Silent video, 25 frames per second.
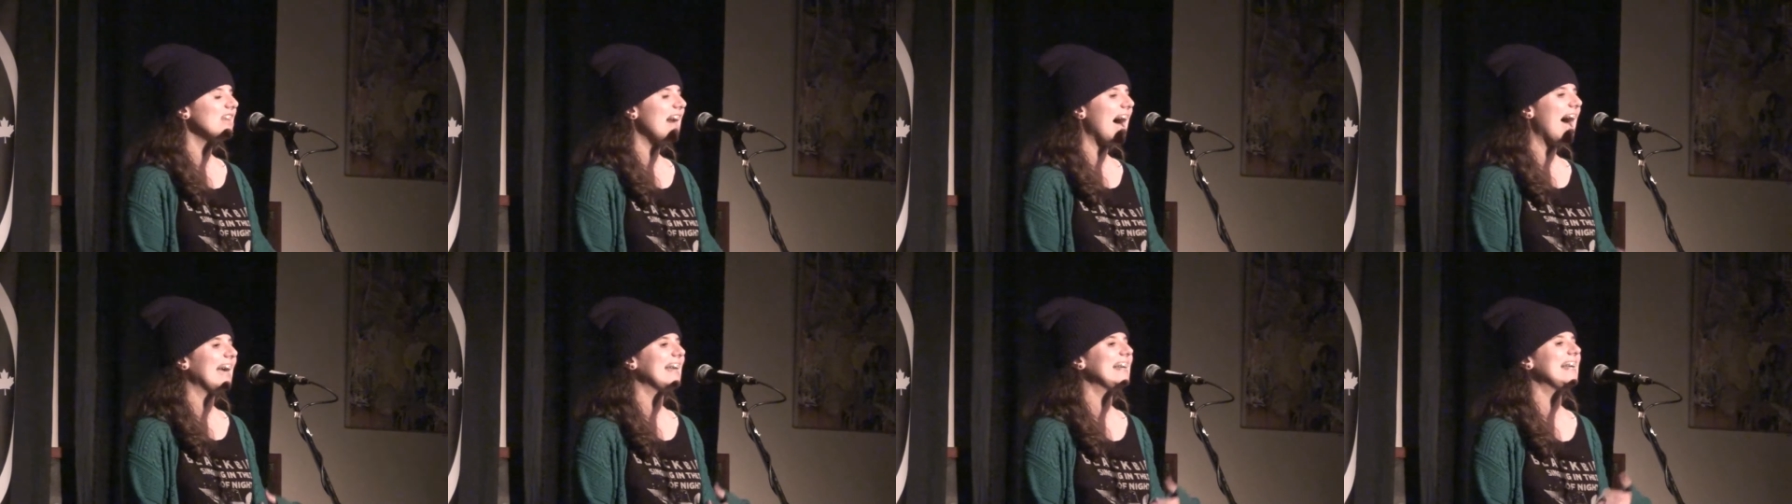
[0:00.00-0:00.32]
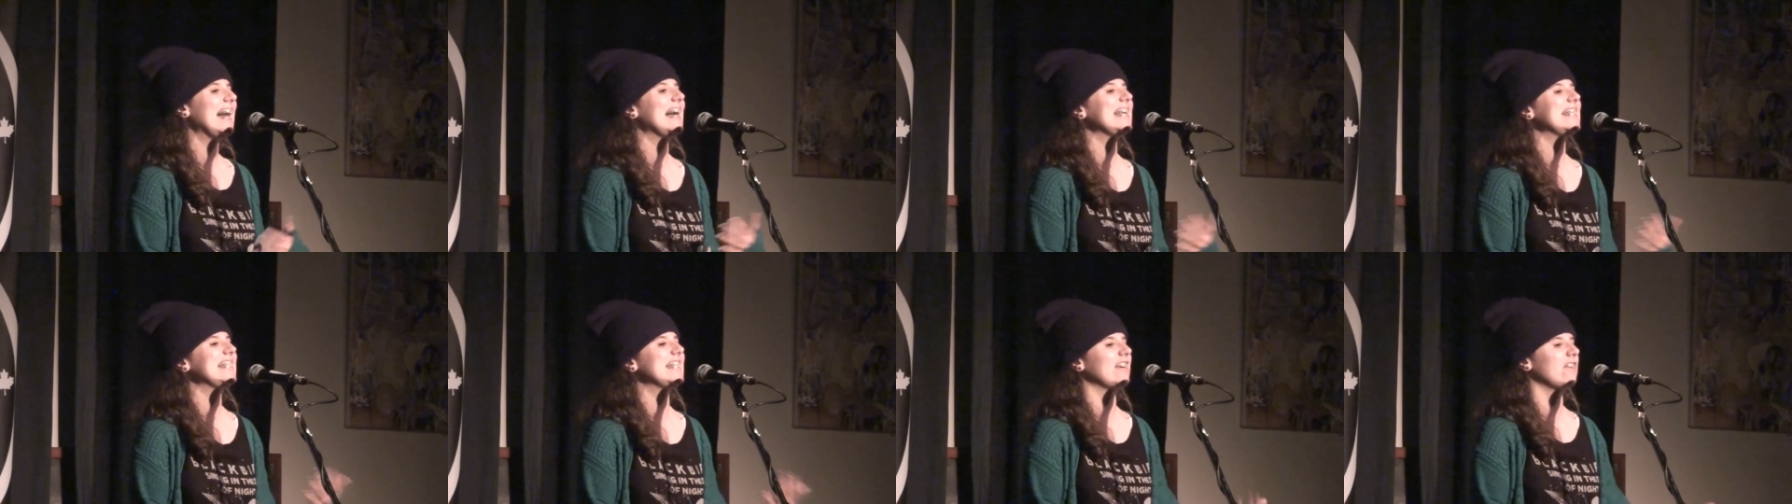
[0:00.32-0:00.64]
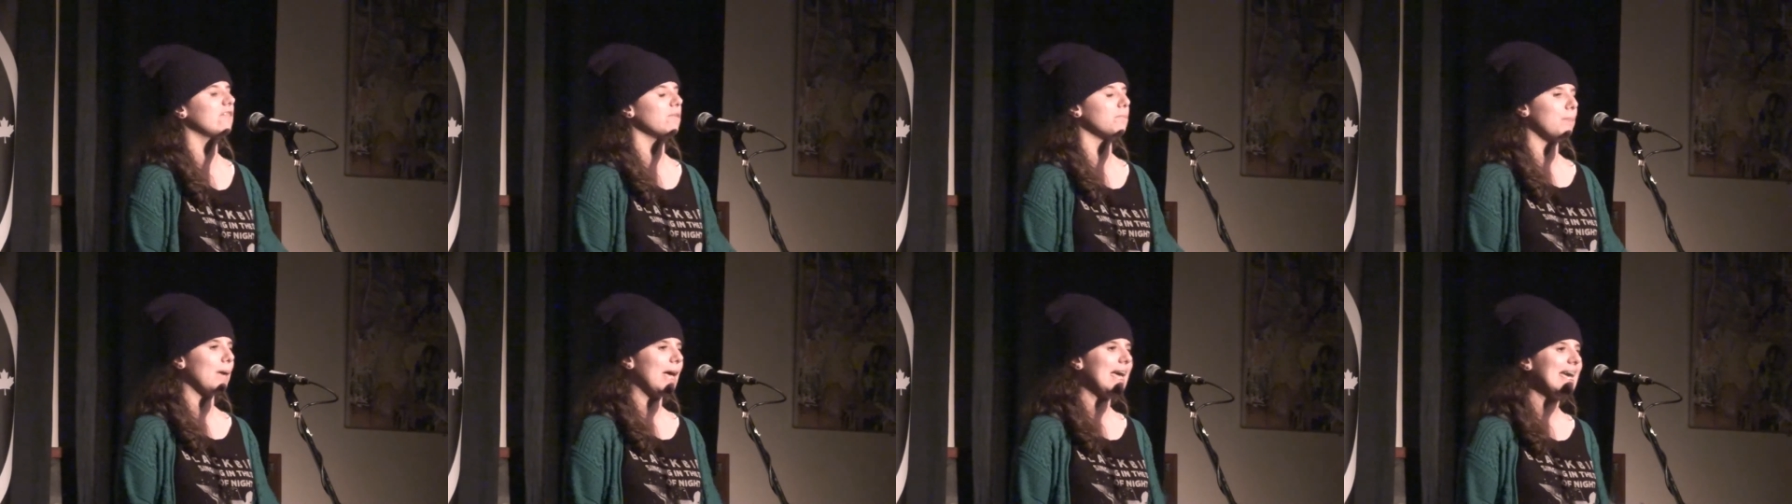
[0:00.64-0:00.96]

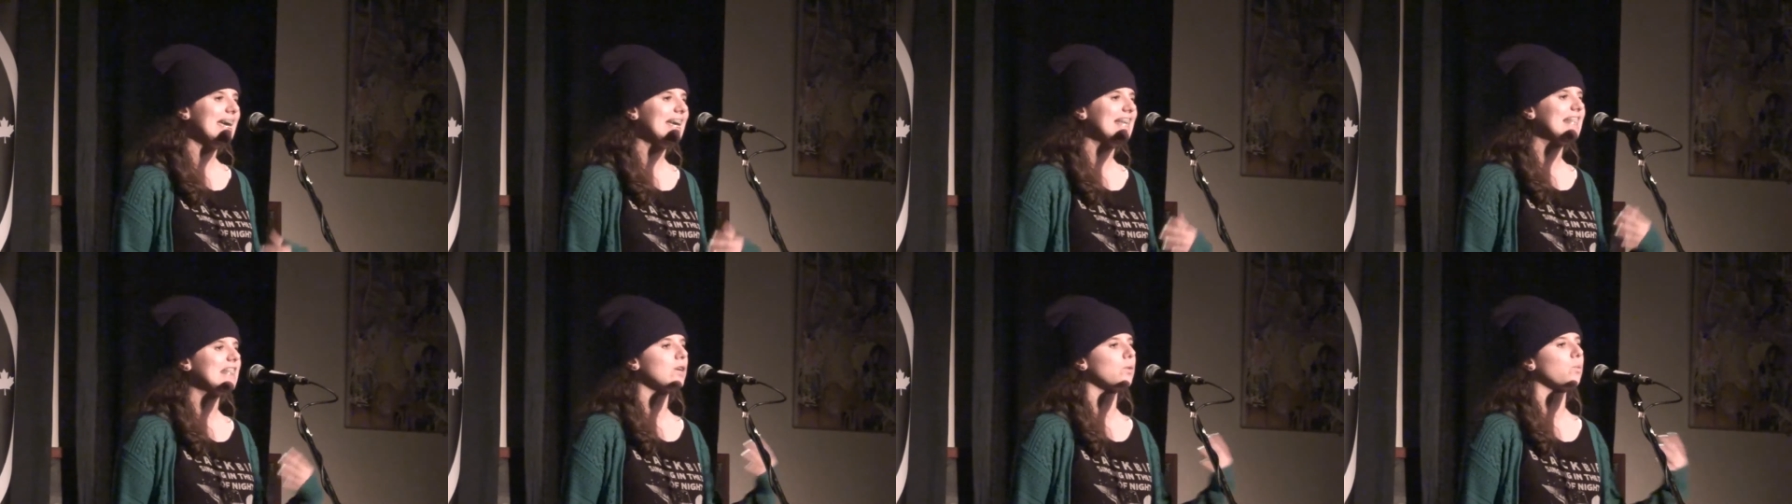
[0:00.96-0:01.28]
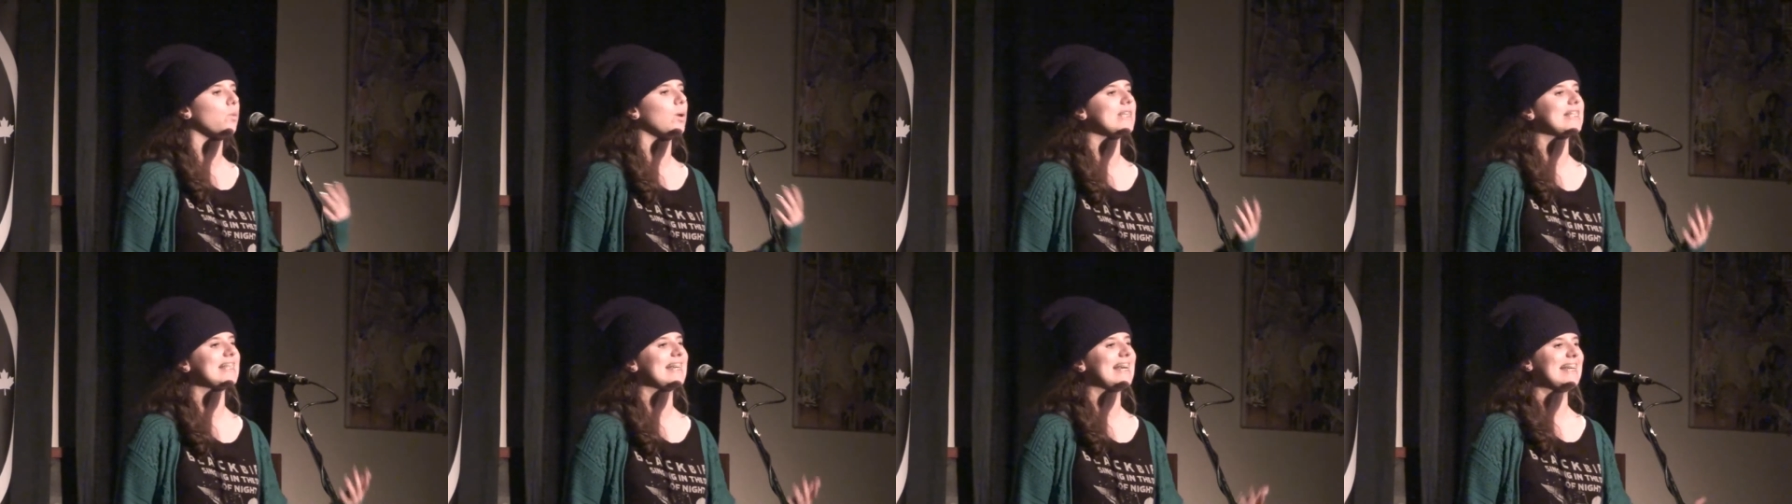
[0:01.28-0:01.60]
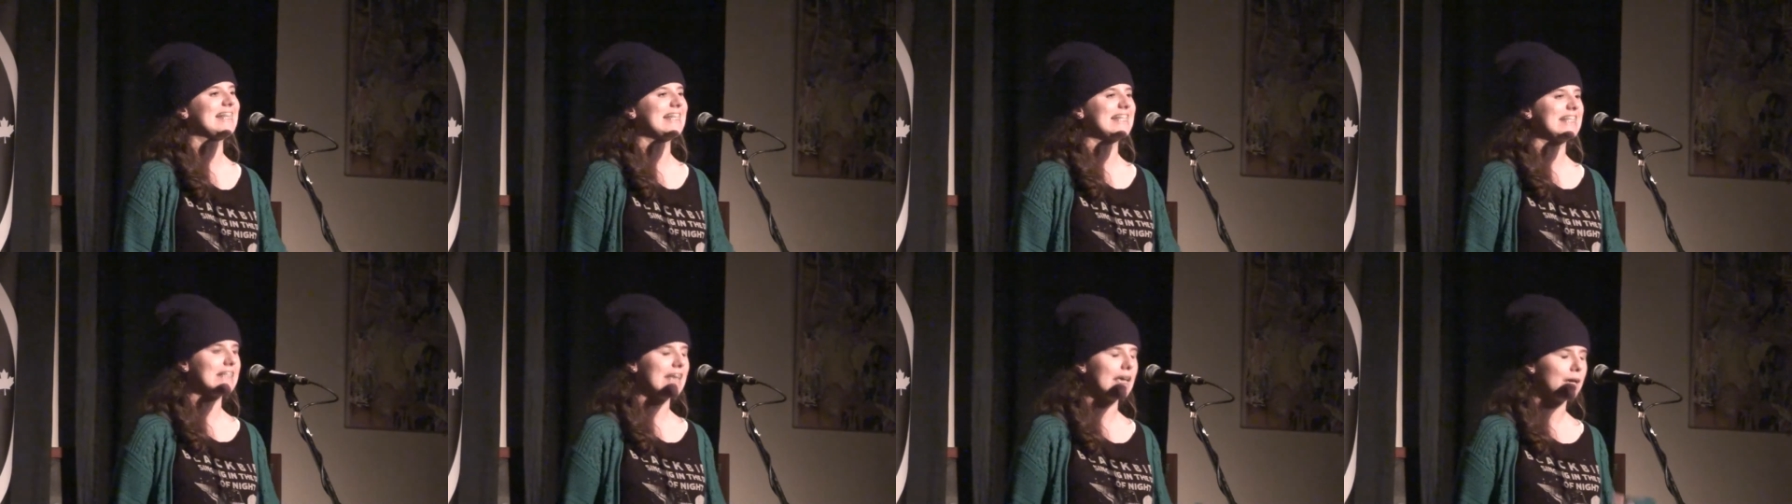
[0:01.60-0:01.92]
diagnostic of pain. There wasn't
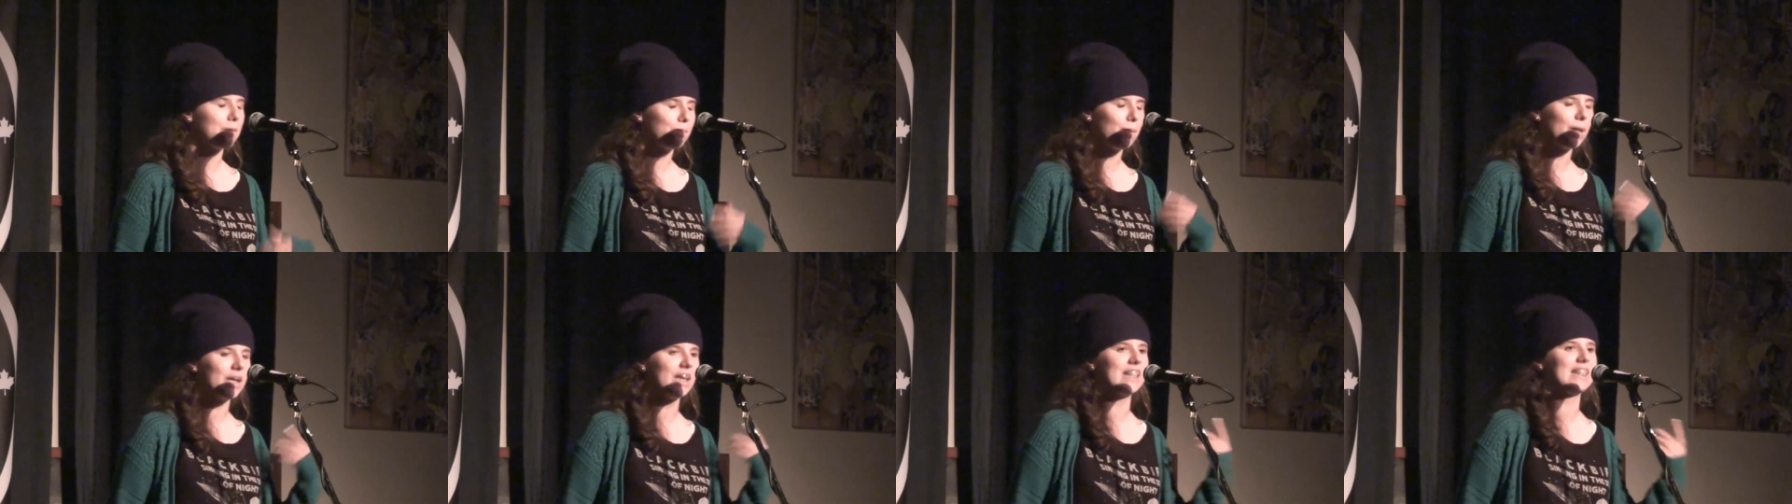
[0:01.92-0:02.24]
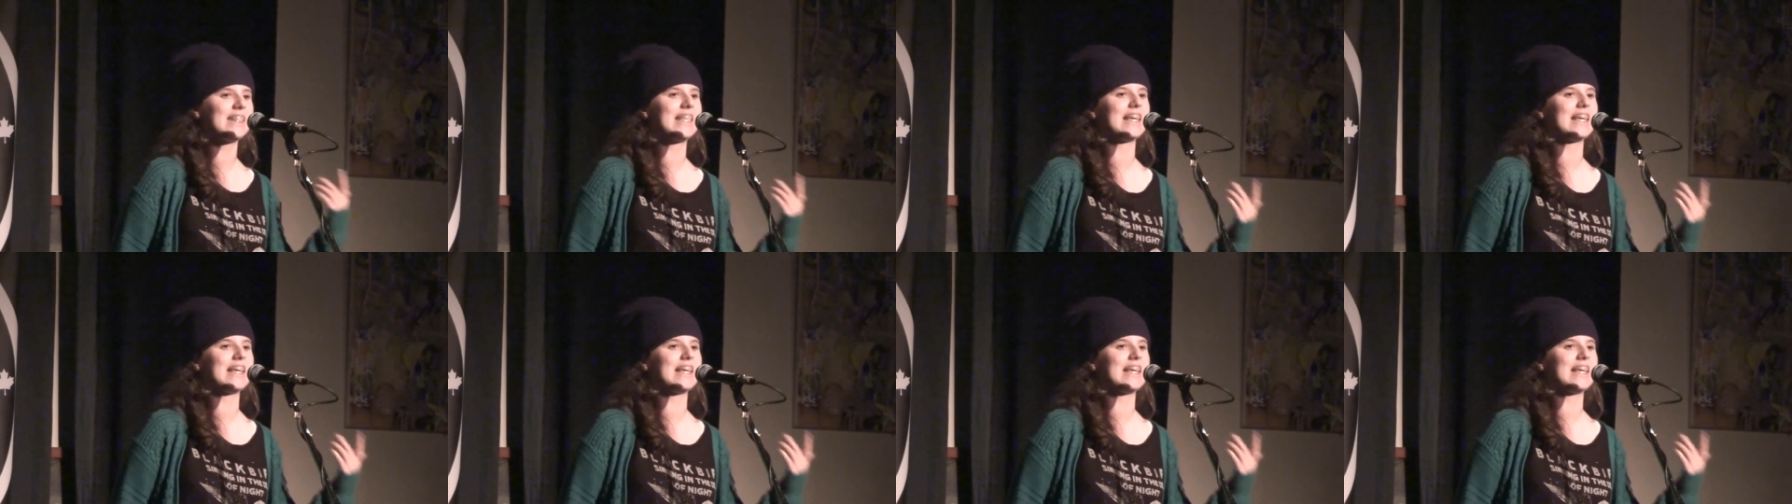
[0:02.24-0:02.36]
a dislike button.